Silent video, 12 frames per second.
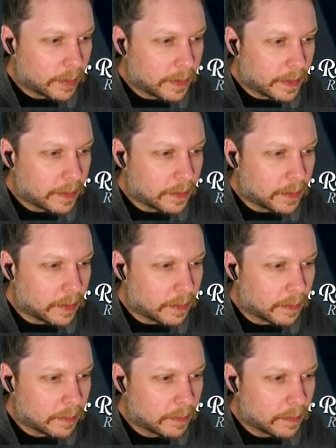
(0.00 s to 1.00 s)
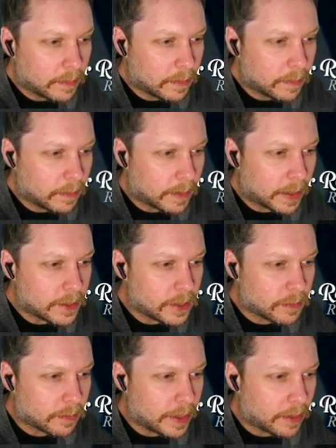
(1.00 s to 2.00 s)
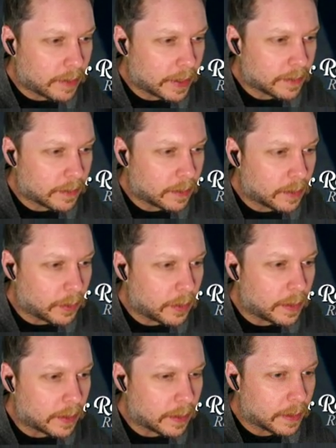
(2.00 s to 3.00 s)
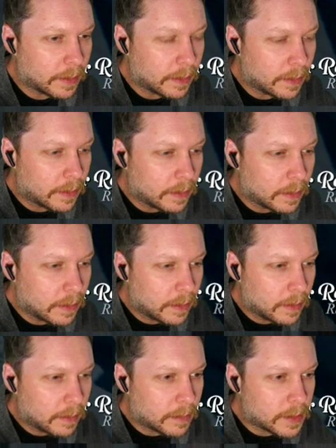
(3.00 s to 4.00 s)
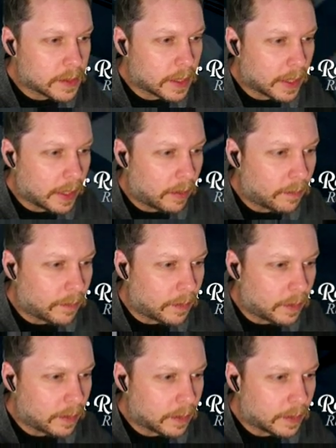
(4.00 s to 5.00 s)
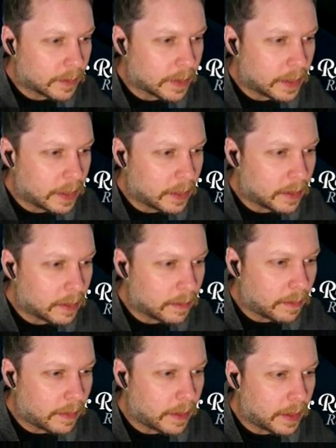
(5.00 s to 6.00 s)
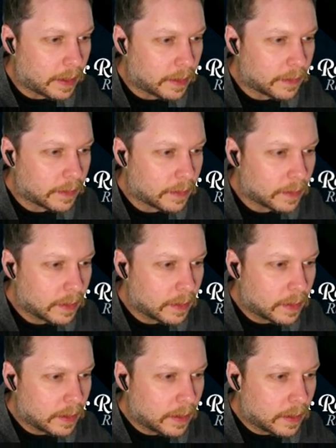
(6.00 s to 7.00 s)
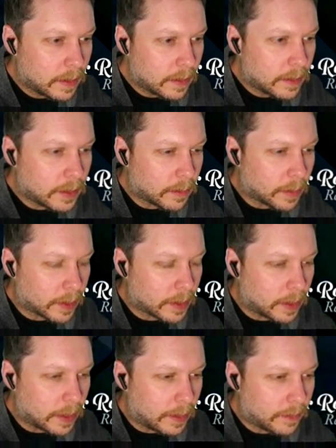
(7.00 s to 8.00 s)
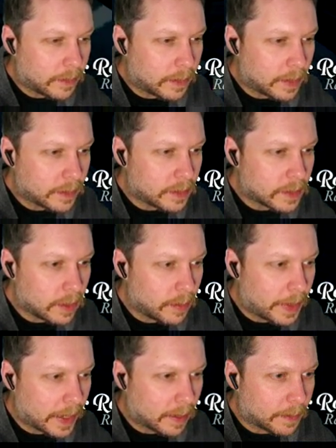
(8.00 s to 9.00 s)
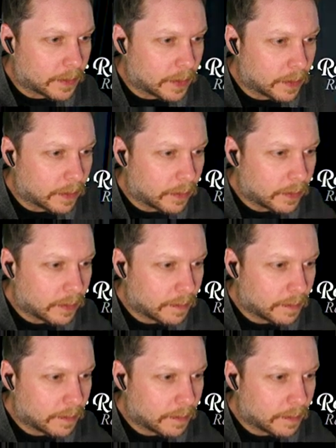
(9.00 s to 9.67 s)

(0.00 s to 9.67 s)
This do? That just redirects it to the boiler, which is not helpful because I need this to work the left. Let's just go back upstairs.